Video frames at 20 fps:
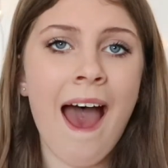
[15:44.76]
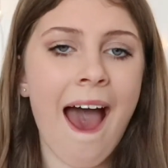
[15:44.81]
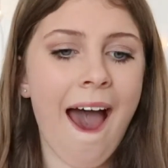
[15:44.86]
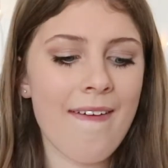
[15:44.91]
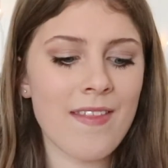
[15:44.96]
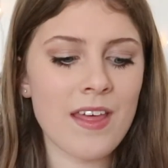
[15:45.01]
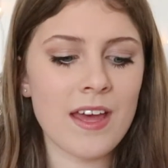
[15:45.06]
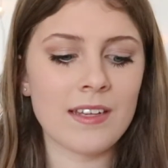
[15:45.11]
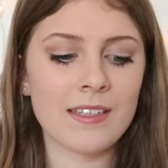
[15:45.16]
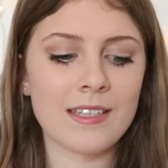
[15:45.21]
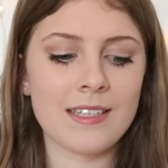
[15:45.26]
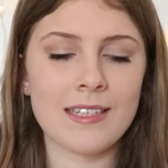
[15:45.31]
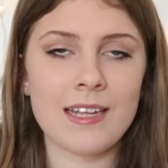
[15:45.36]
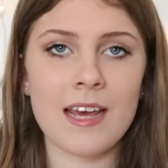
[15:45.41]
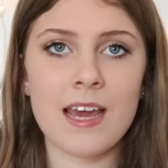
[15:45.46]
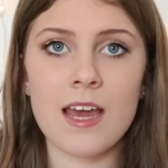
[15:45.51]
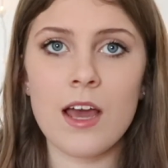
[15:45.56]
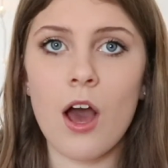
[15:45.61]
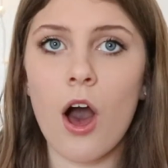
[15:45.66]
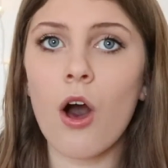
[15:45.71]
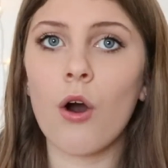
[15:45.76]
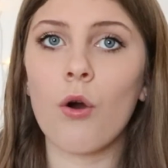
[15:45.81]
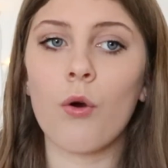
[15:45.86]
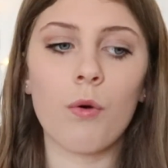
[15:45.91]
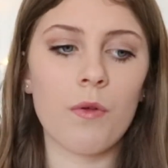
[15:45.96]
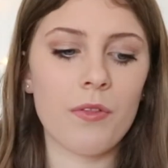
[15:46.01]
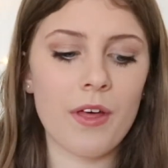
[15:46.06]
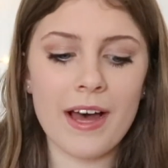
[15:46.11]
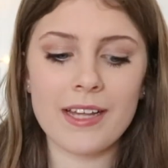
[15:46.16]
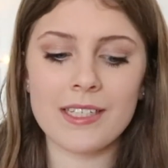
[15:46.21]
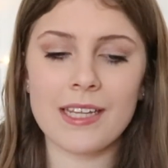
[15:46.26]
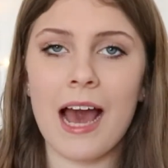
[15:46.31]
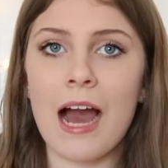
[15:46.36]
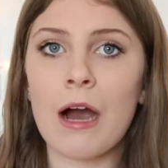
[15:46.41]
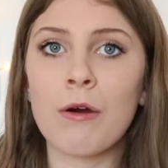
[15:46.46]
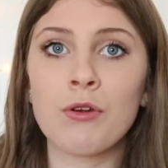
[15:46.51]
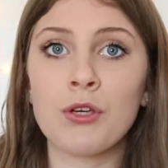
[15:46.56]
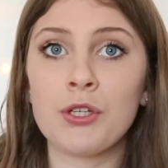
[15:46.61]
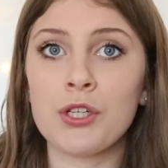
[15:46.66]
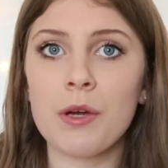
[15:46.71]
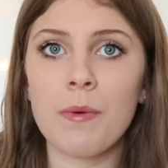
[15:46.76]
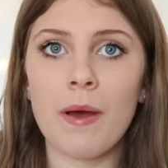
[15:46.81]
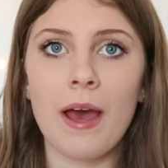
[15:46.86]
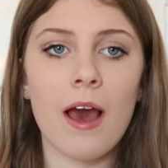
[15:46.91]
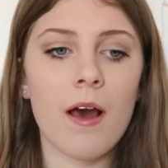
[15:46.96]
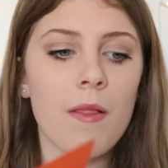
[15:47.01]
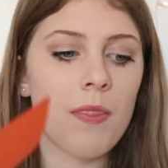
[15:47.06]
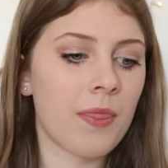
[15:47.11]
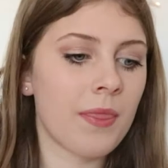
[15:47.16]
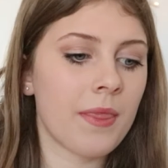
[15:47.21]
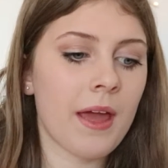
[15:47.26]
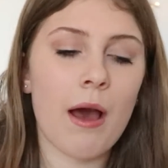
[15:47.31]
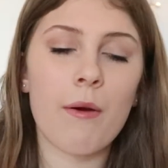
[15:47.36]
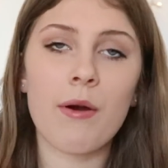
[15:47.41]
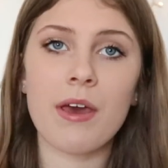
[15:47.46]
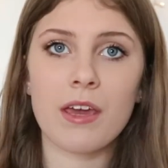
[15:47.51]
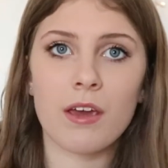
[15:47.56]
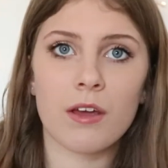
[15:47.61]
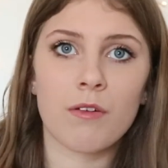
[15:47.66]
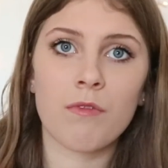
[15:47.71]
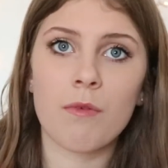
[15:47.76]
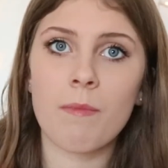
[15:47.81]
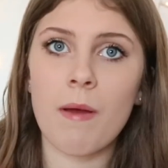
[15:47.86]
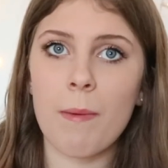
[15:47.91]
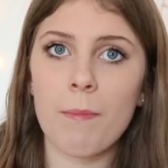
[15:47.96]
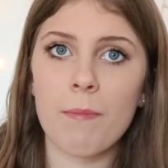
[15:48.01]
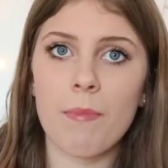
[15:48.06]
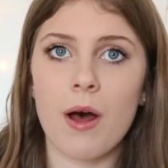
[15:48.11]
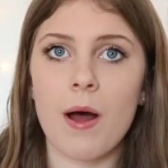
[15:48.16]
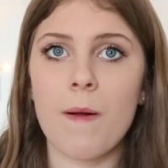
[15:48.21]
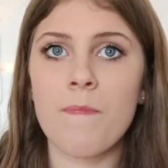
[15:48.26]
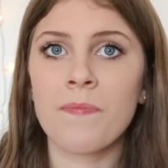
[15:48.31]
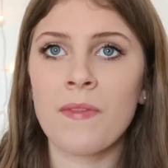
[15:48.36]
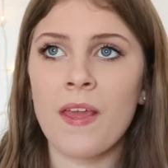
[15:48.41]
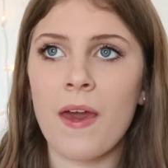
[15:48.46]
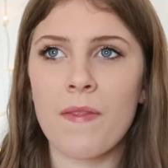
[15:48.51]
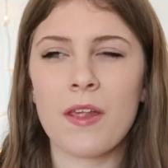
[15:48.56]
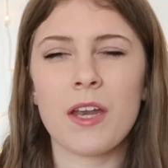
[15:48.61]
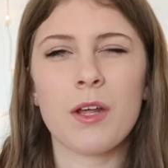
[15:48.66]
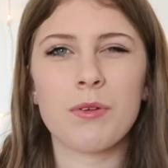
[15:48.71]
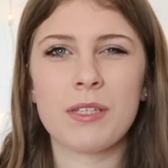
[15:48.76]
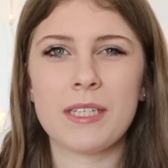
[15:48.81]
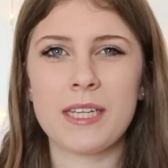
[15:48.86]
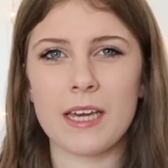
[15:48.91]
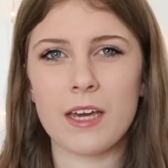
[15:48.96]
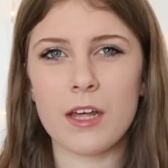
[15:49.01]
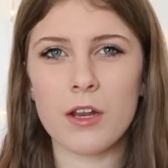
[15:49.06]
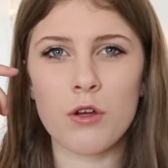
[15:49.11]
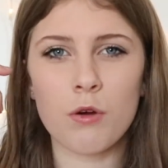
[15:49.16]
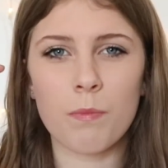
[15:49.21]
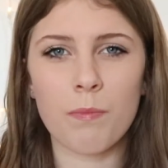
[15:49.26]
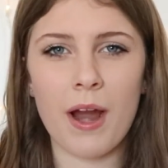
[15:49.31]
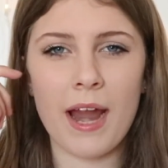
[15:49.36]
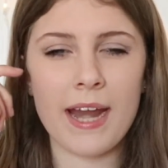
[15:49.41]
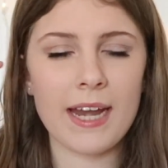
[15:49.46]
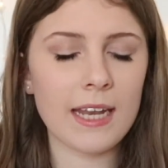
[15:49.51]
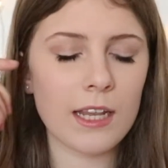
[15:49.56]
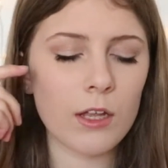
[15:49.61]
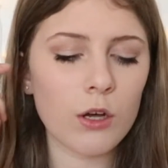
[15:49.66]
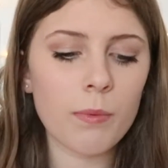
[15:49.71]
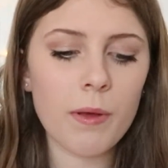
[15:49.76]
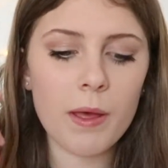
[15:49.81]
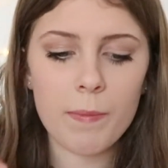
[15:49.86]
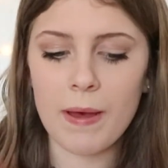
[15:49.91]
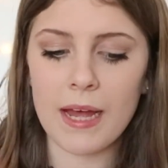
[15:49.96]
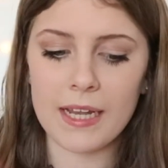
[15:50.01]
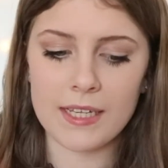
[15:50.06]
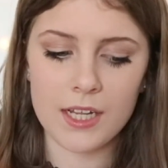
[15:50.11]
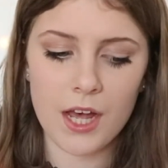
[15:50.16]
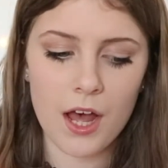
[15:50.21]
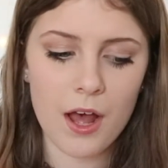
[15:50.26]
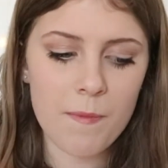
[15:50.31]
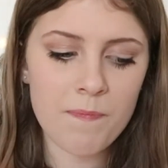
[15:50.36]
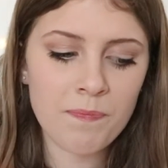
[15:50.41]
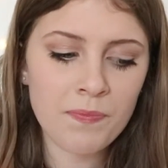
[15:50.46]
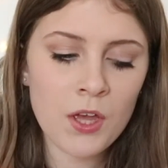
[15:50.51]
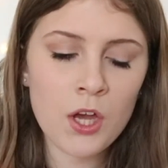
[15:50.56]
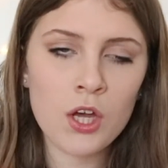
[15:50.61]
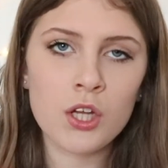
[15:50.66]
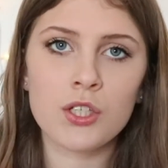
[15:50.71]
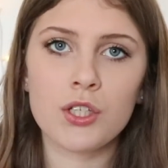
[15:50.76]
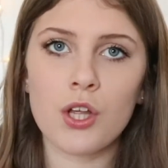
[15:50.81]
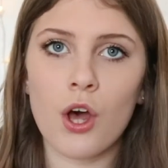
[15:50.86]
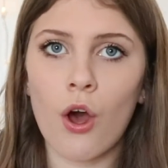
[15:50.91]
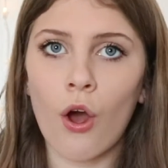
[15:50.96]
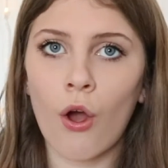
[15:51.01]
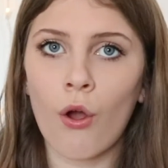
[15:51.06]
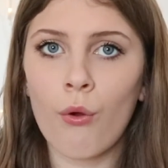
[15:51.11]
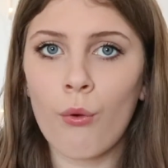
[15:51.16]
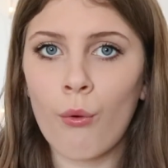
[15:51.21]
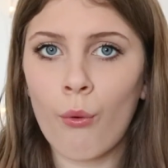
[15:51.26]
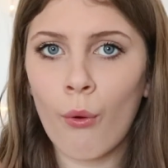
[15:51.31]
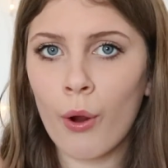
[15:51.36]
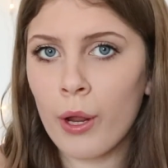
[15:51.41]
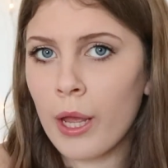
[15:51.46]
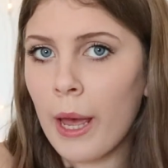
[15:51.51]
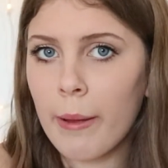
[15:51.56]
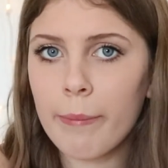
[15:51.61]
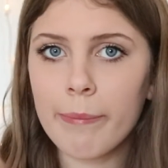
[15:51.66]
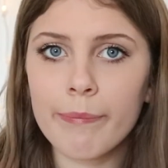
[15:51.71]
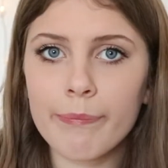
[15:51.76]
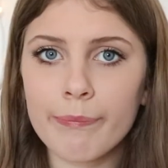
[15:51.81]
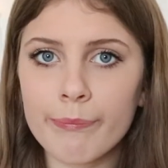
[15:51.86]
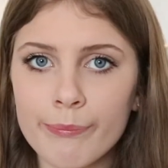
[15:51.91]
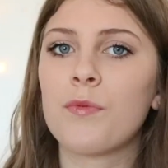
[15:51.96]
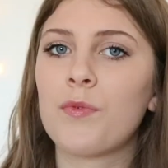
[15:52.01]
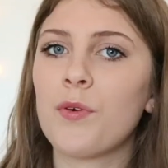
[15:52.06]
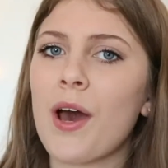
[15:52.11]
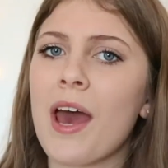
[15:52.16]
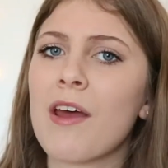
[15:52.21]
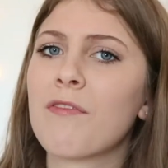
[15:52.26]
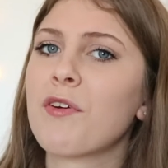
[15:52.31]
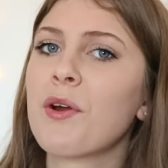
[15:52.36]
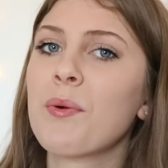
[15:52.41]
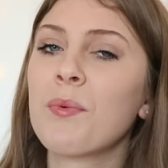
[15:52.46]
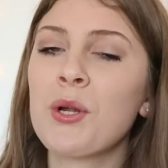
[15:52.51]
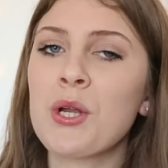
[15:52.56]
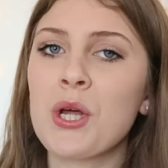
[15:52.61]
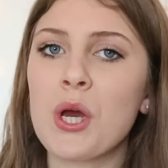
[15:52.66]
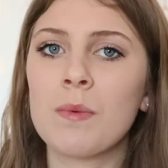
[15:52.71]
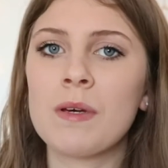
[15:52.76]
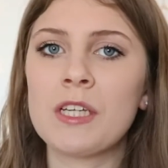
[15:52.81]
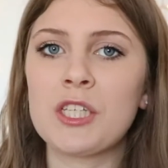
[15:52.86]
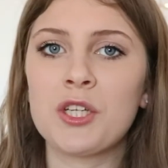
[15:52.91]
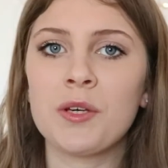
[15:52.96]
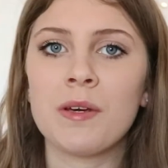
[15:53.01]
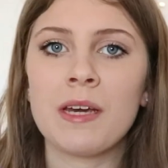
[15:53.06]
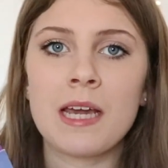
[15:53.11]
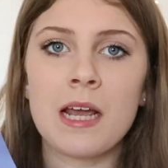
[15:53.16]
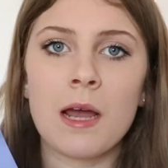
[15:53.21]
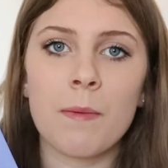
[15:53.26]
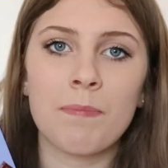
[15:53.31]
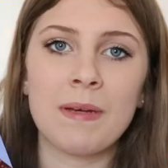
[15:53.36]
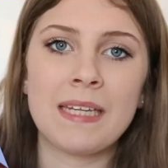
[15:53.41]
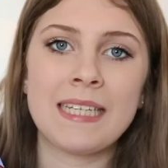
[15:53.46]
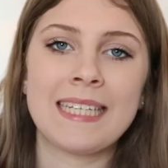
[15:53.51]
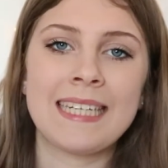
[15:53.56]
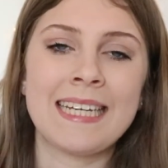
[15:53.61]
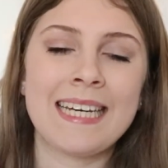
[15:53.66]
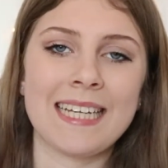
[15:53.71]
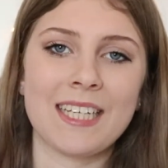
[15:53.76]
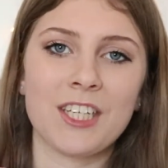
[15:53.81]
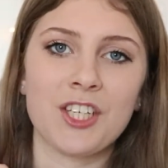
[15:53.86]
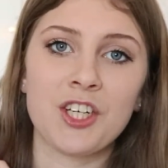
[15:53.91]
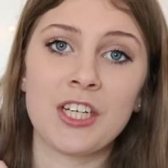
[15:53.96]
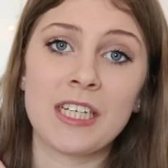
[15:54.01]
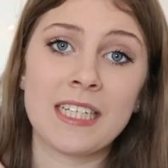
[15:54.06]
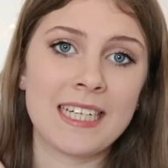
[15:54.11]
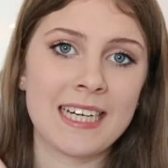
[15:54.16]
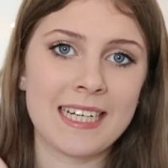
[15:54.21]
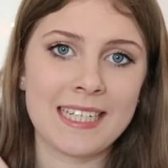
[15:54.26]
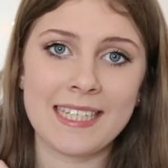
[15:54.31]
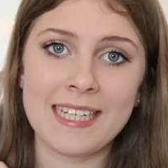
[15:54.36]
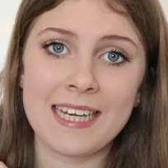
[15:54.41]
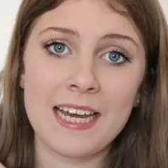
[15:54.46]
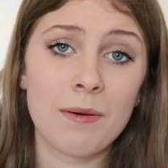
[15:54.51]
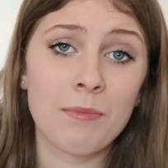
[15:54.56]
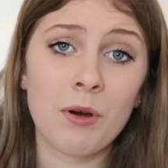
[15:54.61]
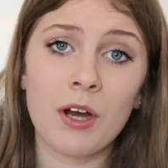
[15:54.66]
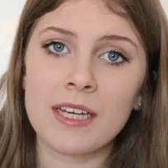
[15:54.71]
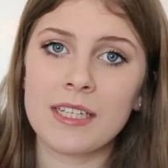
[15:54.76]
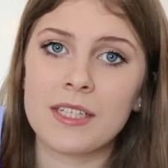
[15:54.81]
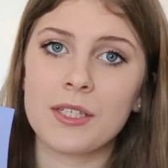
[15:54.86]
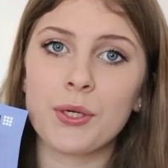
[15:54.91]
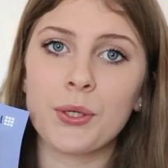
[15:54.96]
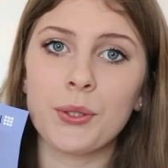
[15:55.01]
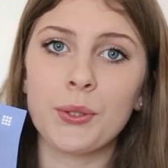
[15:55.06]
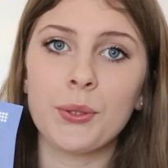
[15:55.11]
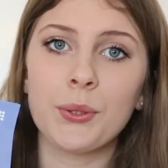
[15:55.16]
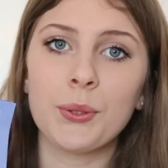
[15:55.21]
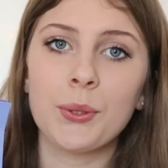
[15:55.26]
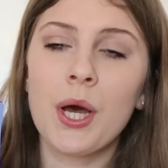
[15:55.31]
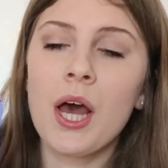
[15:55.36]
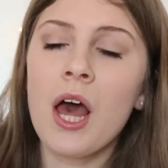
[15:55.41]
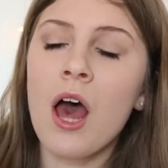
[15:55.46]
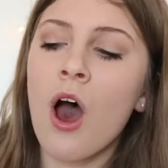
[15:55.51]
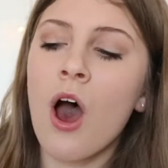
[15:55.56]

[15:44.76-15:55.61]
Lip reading: and then see, oh, that's how you do it, now I can remember, and then it will stick in your brain a little bit better. So yeah, for everyone who is doing business GCSE at my school,